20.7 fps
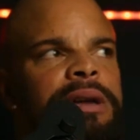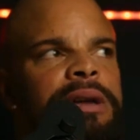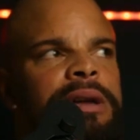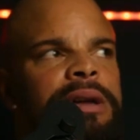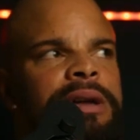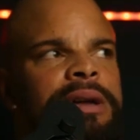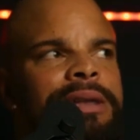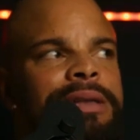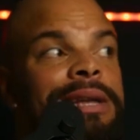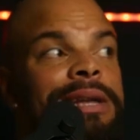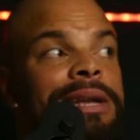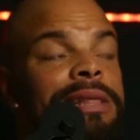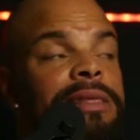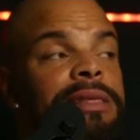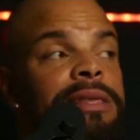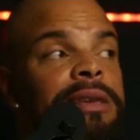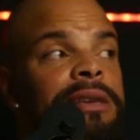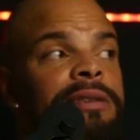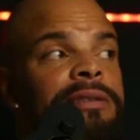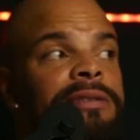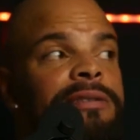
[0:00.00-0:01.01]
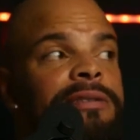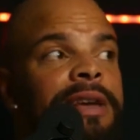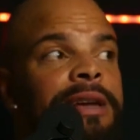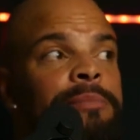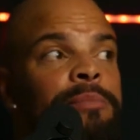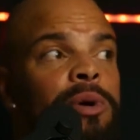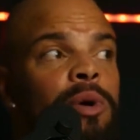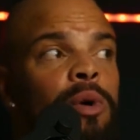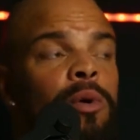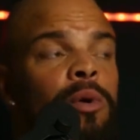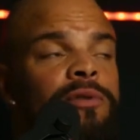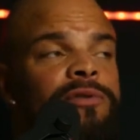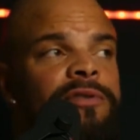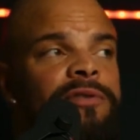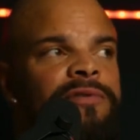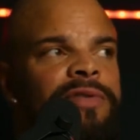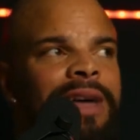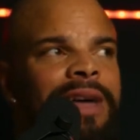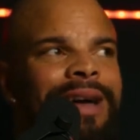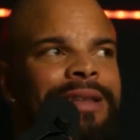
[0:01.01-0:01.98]
uh, did this, and because
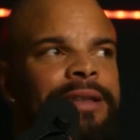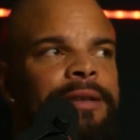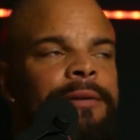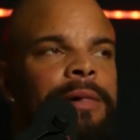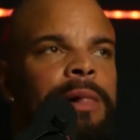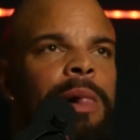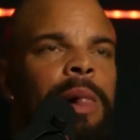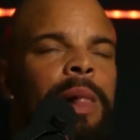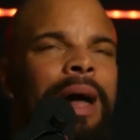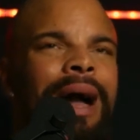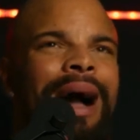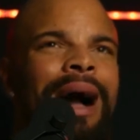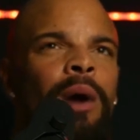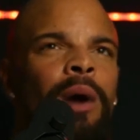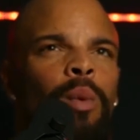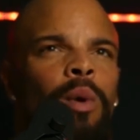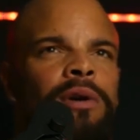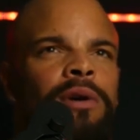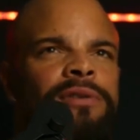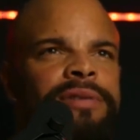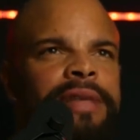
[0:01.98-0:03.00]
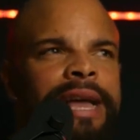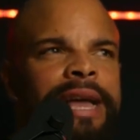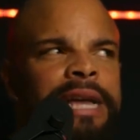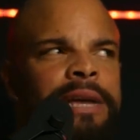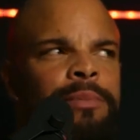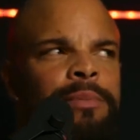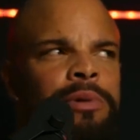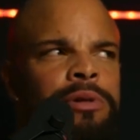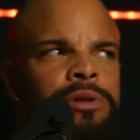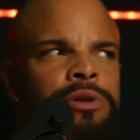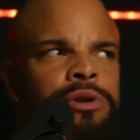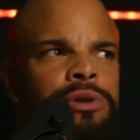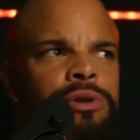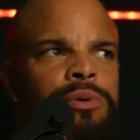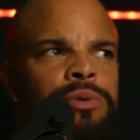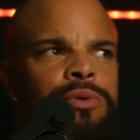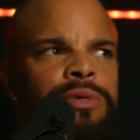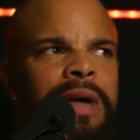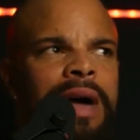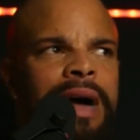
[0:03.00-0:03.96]
of that, I wasn't able to
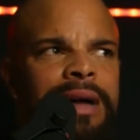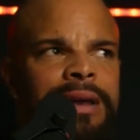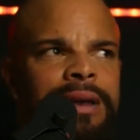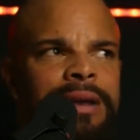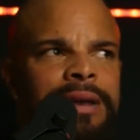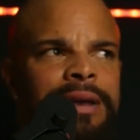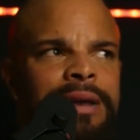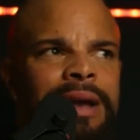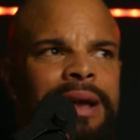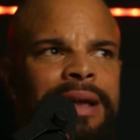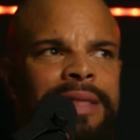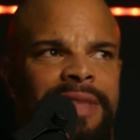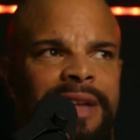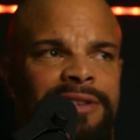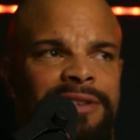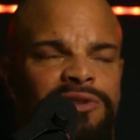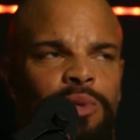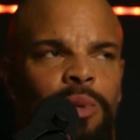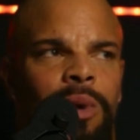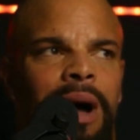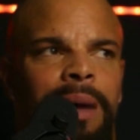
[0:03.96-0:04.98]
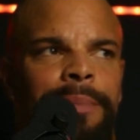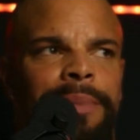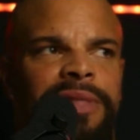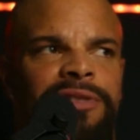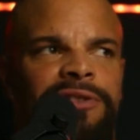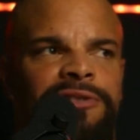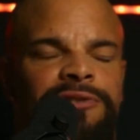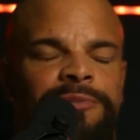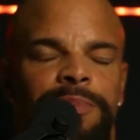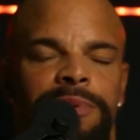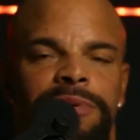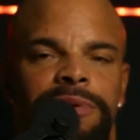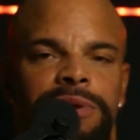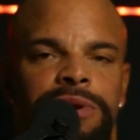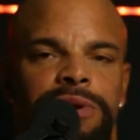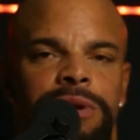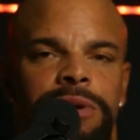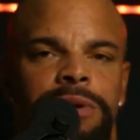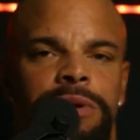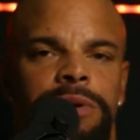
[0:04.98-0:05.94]
do that, and, and that's why I'm in this position.